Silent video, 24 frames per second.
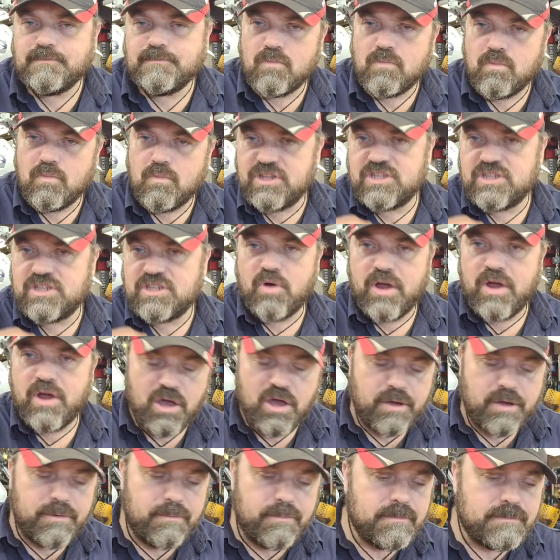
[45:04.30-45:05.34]
with the spray
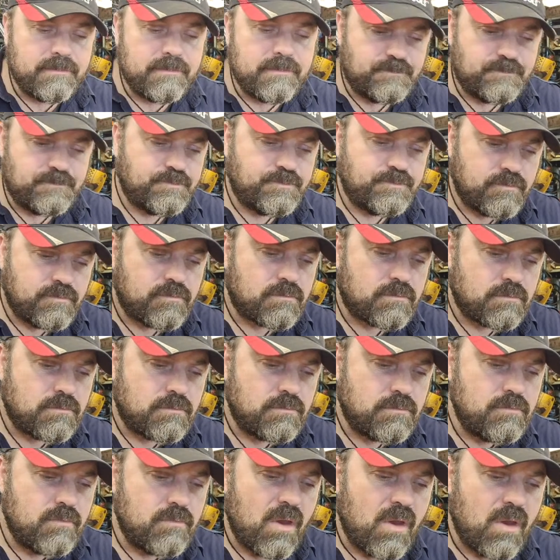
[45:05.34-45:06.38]
gun,
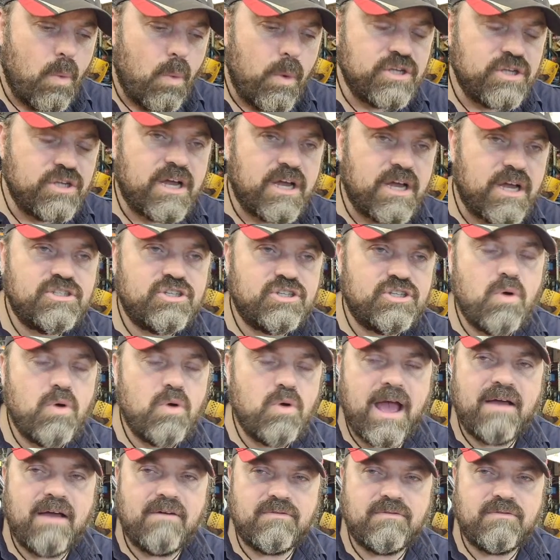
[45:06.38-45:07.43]
which I do
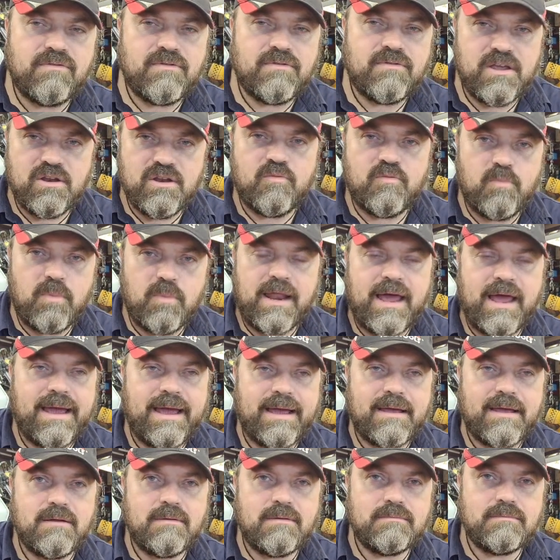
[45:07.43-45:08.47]
have enough black.
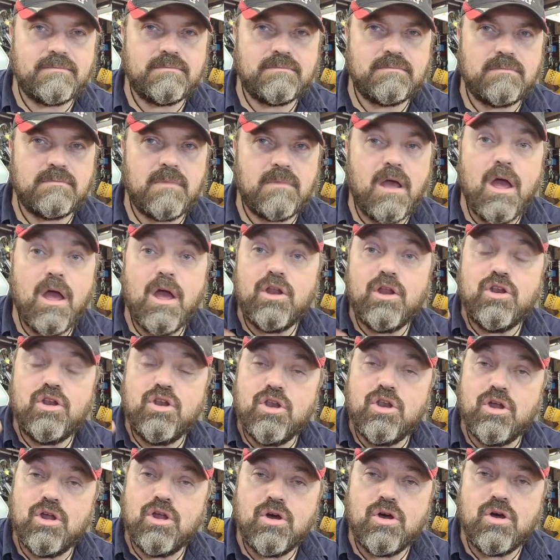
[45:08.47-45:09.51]

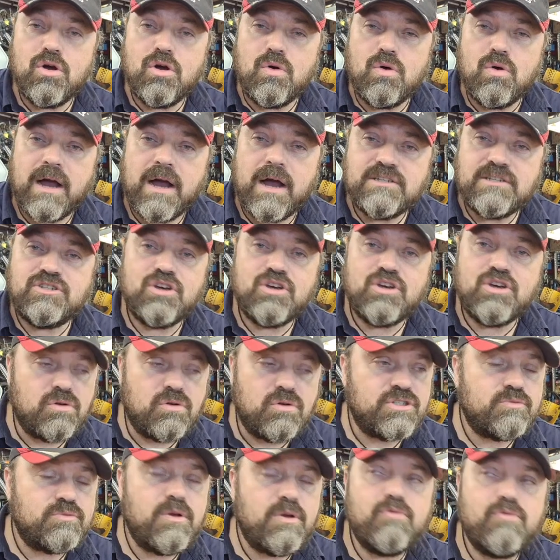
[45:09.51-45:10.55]
No, I
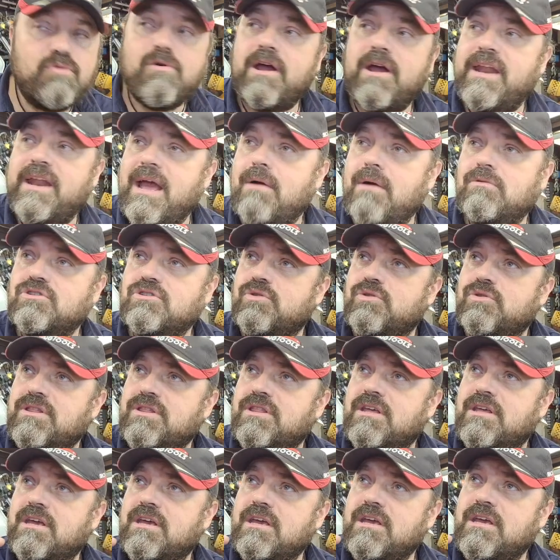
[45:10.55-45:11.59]
don't. We ran out doing
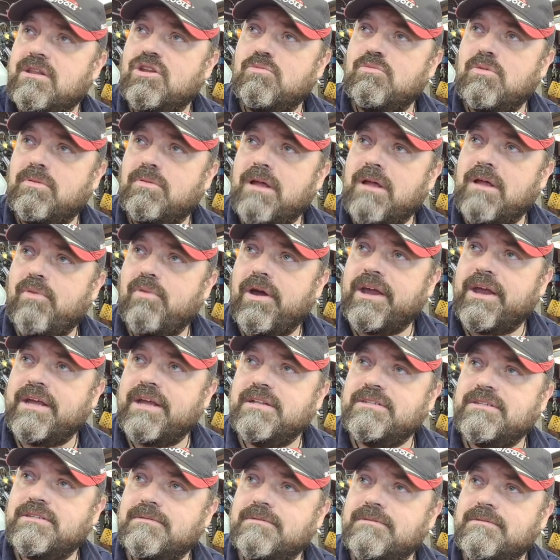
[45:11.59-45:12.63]
the number plate
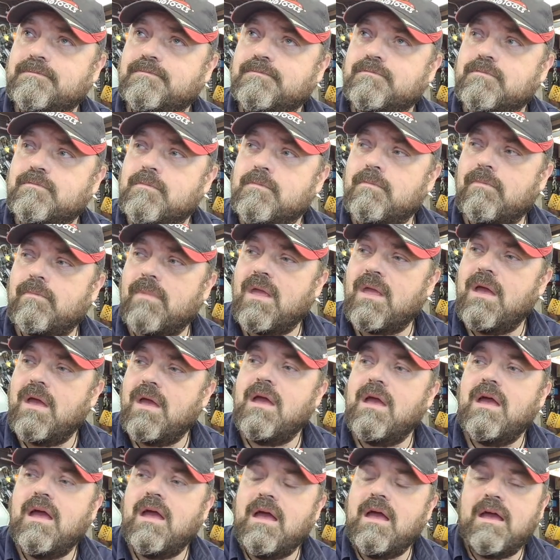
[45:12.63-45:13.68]
brackets.
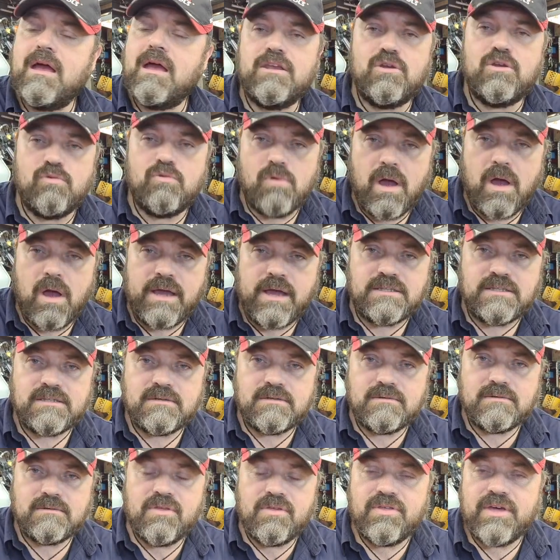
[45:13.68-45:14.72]
You're right.
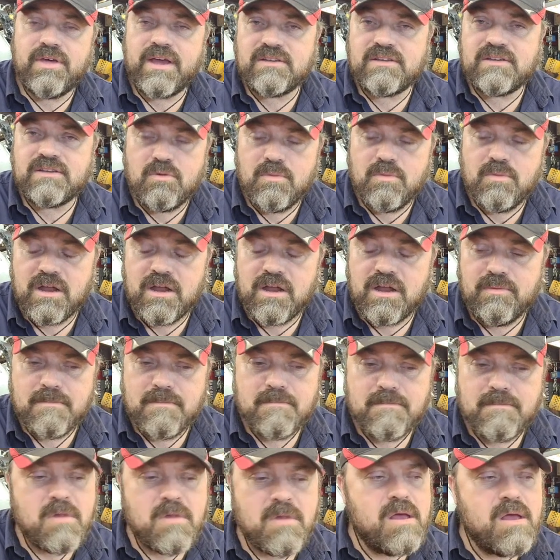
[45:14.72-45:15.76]
Thanks for reminding me.
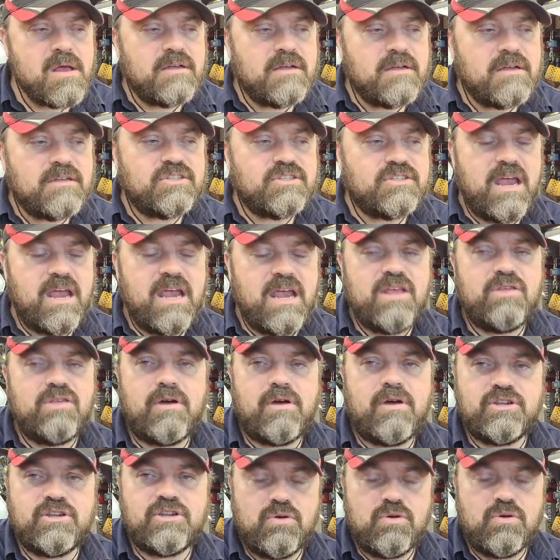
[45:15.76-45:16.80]
So either I
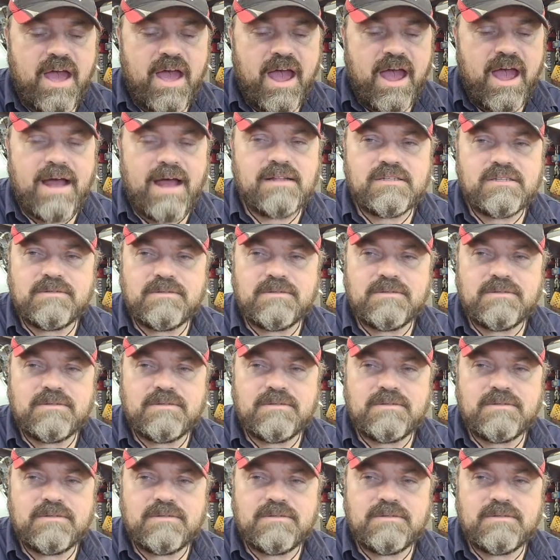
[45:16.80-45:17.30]
do that